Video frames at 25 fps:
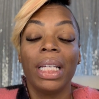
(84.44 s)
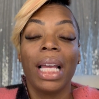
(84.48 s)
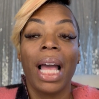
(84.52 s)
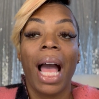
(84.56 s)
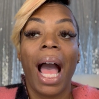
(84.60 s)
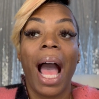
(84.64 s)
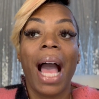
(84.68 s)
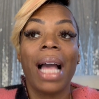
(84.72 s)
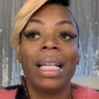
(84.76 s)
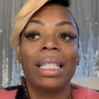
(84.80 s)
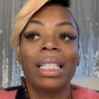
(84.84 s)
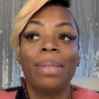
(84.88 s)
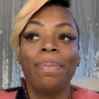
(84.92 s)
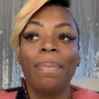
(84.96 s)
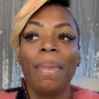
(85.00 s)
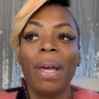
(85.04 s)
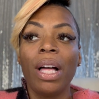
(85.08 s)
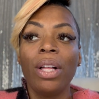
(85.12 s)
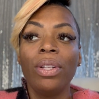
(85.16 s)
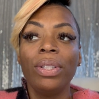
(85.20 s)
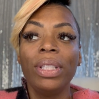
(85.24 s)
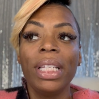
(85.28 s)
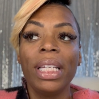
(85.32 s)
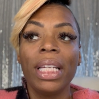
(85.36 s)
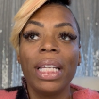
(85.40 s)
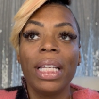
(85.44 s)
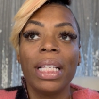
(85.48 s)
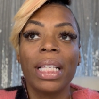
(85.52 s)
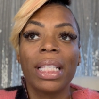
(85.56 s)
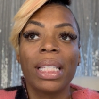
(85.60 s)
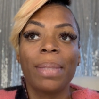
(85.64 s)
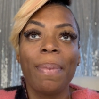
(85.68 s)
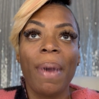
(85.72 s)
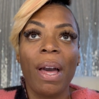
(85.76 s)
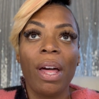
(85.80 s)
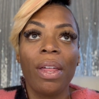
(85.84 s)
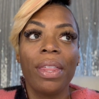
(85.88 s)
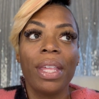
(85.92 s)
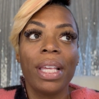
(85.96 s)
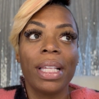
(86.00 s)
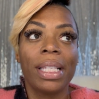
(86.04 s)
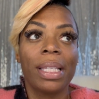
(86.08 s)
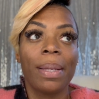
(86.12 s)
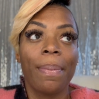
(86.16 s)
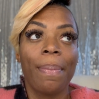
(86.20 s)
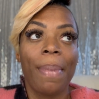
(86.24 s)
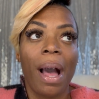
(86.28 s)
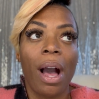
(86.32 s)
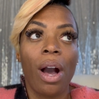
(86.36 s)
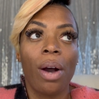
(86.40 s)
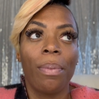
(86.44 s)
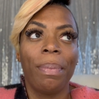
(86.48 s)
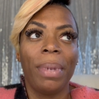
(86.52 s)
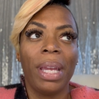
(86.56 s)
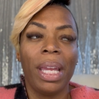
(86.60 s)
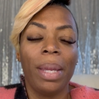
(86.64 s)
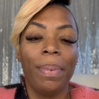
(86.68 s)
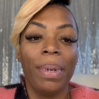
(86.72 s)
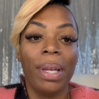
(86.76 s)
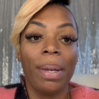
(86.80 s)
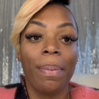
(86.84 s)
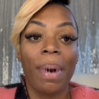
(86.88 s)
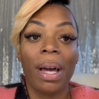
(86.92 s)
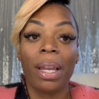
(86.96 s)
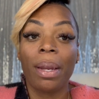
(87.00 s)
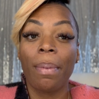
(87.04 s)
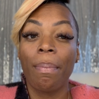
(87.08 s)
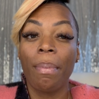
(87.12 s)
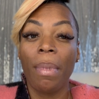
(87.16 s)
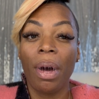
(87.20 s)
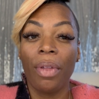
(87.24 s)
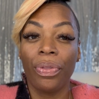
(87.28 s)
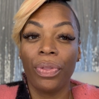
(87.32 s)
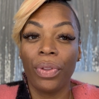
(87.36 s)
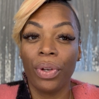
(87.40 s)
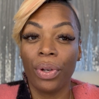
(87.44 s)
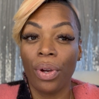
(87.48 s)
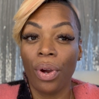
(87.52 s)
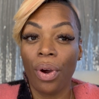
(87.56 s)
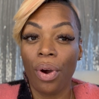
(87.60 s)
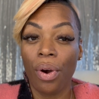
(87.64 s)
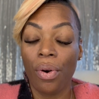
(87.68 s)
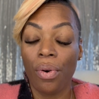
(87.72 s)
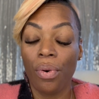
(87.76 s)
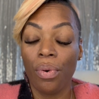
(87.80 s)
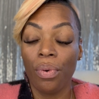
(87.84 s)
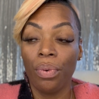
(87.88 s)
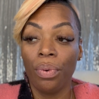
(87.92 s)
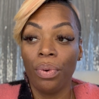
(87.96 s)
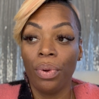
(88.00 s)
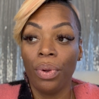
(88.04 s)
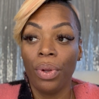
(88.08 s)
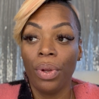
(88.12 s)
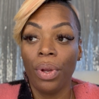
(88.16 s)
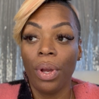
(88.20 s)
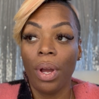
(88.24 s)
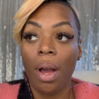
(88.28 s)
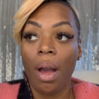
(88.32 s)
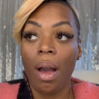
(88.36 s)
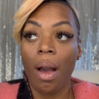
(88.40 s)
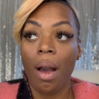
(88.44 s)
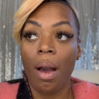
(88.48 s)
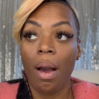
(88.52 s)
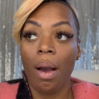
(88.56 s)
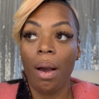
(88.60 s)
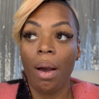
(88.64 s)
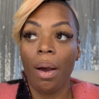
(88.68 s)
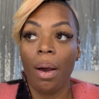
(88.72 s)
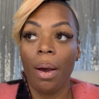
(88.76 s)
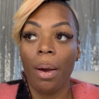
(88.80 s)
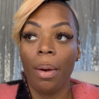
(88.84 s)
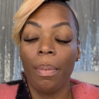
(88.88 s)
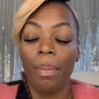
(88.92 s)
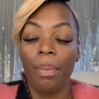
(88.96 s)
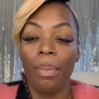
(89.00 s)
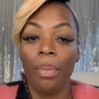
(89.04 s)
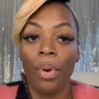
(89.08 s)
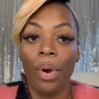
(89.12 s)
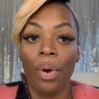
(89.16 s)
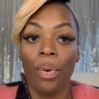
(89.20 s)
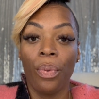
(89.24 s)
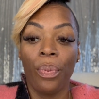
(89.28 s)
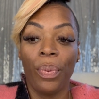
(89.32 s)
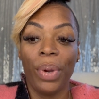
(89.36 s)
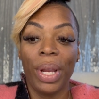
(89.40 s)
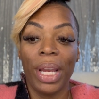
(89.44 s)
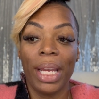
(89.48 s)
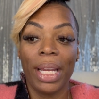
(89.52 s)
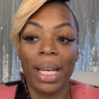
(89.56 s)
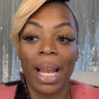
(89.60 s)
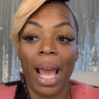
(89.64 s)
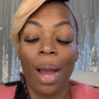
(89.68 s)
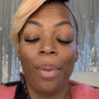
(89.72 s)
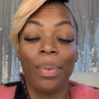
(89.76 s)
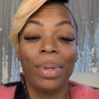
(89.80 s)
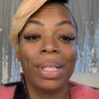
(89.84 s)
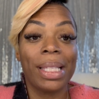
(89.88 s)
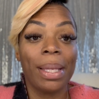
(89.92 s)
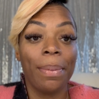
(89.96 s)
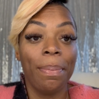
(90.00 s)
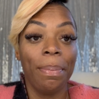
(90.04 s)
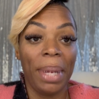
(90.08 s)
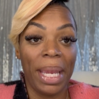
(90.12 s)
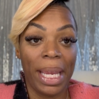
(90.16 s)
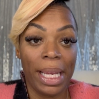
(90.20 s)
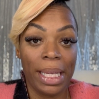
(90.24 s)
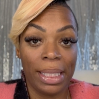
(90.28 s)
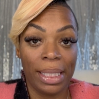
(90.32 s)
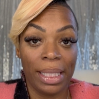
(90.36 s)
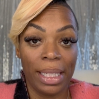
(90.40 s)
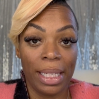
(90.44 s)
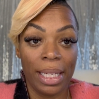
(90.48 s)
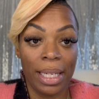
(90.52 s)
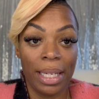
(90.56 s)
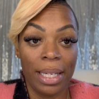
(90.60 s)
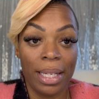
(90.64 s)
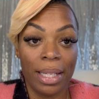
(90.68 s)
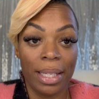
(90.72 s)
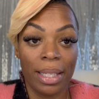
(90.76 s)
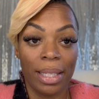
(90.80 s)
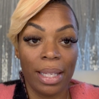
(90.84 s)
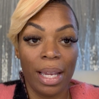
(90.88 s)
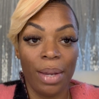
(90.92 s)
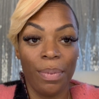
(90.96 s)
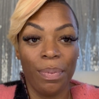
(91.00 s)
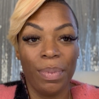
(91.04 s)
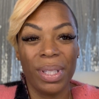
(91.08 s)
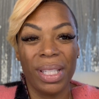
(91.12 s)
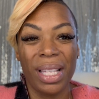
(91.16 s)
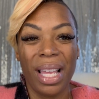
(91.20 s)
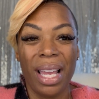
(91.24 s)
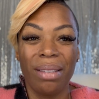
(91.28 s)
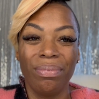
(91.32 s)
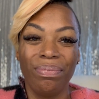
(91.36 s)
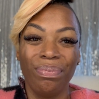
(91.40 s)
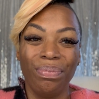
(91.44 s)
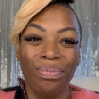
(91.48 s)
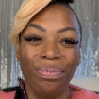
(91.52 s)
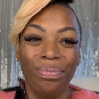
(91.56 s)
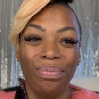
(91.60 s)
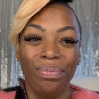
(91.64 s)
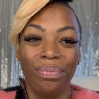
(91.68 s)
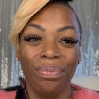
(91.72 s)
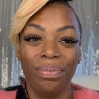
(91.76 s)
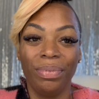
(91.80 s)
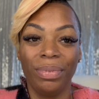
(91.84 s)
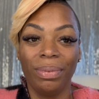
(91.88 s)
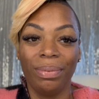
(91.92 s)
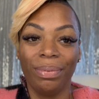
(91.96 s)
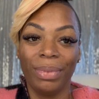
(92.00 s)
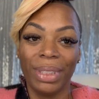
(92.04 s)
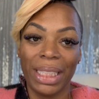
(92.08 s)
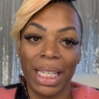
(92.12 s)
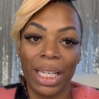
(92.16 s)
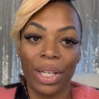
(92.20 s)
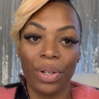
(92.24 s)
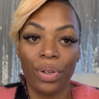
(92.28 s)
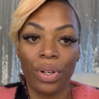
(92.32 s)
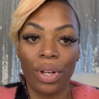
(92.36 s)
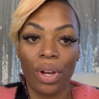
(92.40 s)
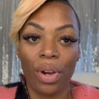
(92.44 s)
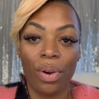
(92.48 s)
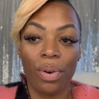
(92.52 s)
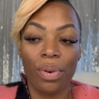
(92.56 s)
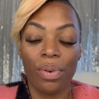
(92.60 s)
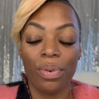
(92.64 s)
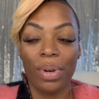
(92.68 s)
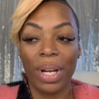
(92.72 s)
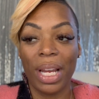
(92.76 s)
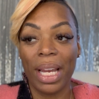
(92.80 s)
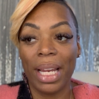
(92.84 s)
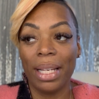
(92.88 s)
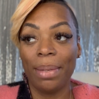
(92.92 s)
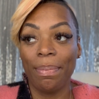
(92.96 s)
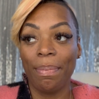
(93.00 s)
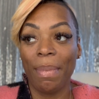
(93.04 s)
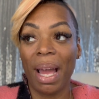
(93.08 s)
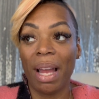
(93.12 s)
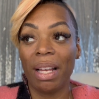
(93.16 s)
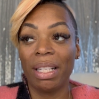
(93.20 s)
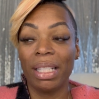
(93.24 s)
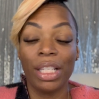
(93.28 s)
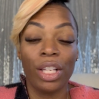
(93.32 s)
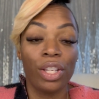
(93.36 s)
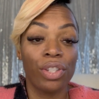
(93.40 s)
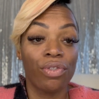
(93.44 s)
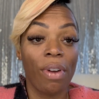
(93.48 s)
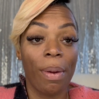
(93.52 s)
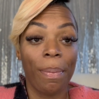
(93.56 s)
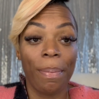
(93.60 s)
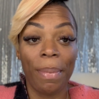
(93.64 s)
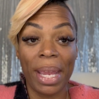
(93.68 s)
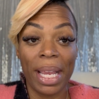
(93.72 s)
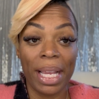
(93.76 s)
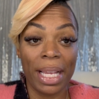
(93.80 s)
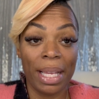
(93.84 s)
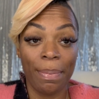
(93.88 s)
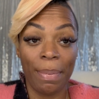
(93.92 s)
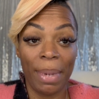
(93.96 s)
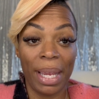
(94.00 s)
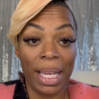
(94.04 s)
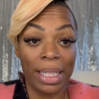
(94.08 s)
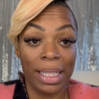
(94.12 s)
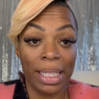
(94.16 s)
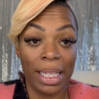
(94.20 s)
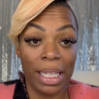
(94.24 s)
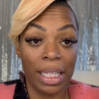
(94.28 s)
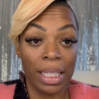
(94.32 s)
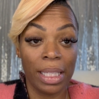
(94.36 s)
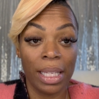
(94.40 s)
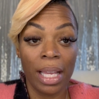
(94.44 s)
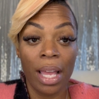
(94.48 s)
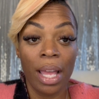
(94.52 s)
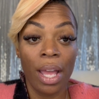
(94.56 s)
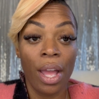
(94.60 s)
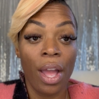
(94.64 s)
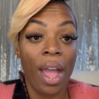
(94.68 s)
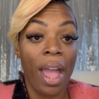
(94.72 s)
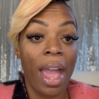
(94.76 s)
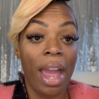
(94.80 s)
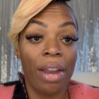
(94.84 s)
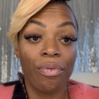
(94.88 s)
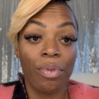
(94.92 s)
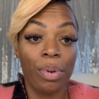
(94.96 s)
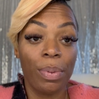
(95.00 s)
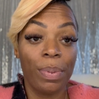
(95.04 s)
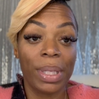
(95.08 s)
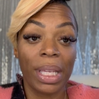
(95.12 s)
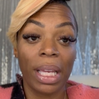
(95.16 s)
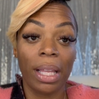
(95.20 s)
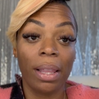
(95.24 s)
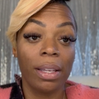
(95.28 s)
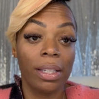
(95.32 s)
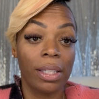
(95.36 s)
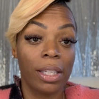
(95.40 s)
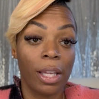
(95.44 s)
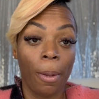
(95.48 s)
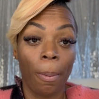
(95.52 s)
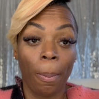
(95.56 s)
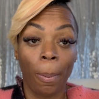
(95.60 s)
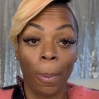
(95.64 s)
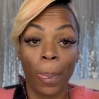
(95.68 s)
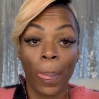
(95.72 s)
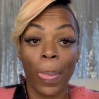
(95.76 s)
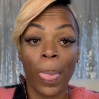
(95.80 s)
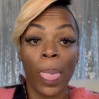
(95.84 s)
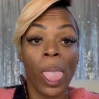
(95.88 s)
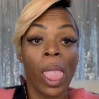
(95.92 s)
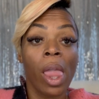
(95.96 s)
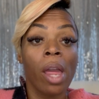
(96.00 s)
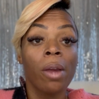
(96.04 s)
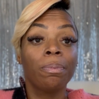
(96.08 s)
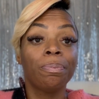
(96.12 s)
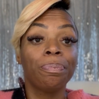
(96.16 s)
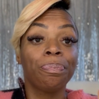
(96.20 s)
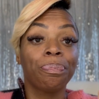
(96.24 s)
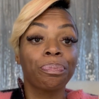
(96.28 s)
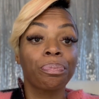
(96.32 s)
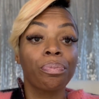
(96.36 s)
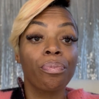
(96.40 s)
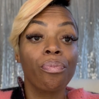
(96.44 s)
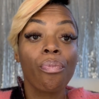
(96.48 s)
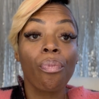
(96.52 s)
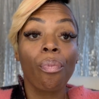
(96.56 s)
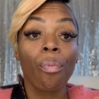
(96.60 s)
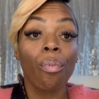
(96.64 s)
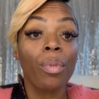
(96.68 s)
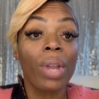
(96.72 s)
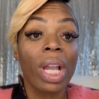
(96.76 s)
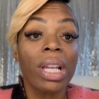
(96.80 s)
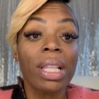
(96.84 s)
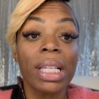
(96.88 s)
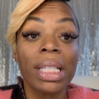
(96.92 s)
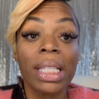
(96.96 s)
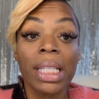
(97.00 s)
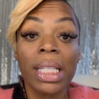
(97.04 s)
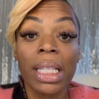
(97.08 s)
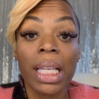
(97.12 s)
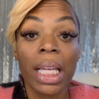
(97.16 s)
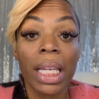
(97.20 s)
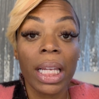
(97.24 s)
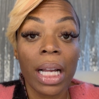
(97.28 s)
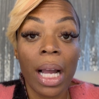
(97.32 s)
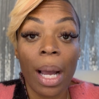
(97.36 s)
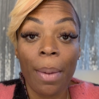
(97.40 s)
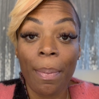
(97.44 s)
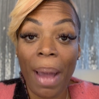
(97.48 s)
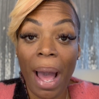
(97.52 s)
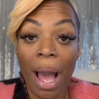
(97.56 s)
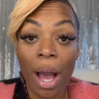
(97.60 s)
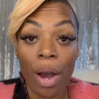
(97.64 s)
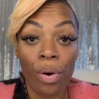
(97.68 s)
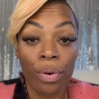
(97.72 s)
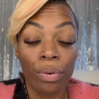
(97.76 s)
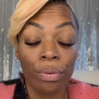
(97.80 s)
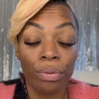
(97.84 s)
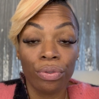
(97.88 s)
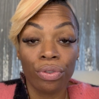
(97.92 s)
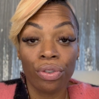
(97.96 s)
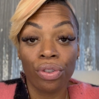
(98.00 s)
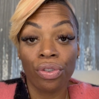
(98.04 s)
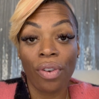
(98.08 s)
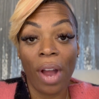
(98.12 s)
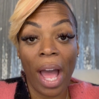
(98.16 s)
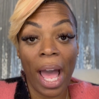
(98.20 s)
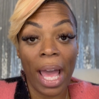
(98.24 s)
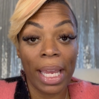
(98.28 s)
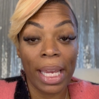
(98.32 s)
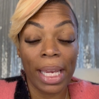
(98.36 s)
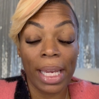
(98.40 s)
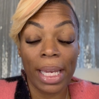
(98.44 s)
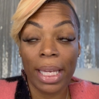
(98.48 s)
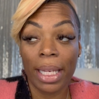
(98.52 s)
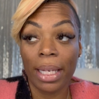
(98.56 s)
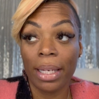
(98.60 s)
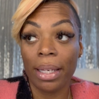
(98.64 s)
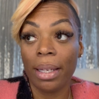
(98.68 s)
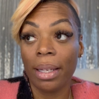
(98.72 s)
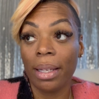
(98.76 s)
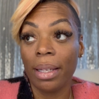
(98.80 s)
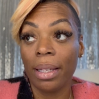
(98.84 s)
I smelled it, smelled this about maybe about a month ago um, when I was in Macy's and was like, mm, I don't know. And my sales rep in Macy's, Henry was like, listen, this is going to come out. Try it.